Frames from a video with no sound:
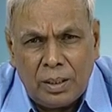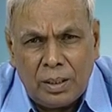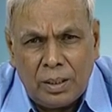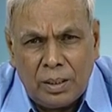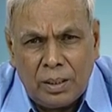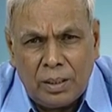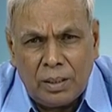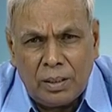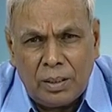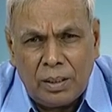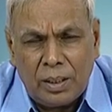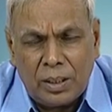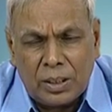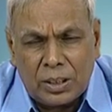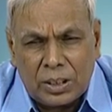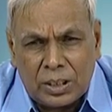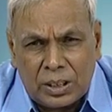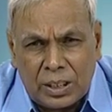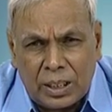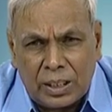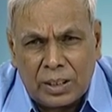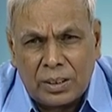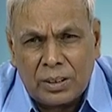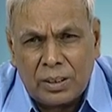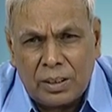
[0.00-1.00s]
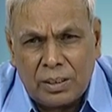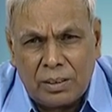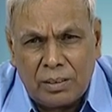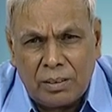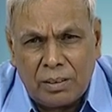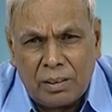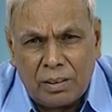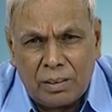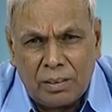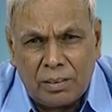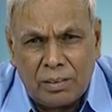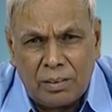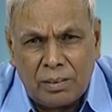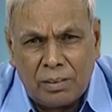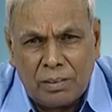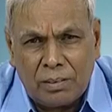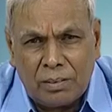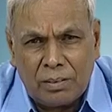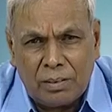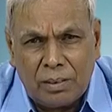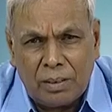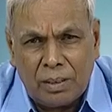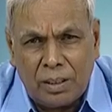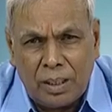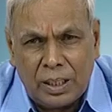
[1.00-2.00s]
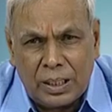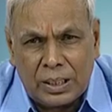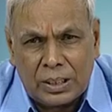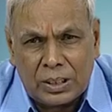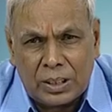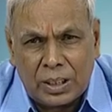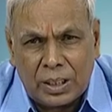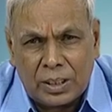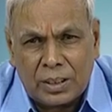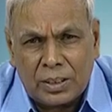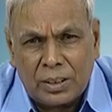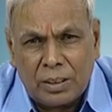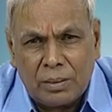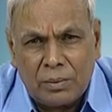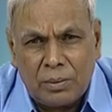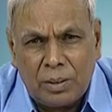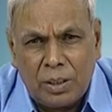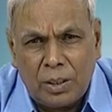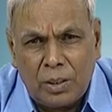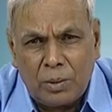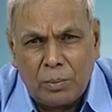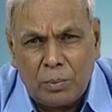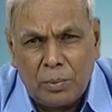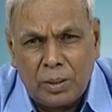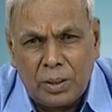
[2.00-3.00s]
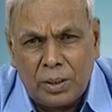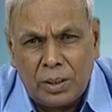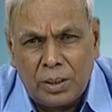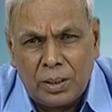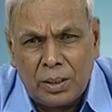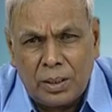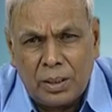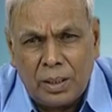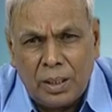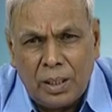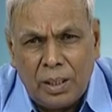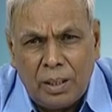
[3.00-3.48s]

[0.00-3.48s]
uh, extraction, not, not the extraction of the aromatic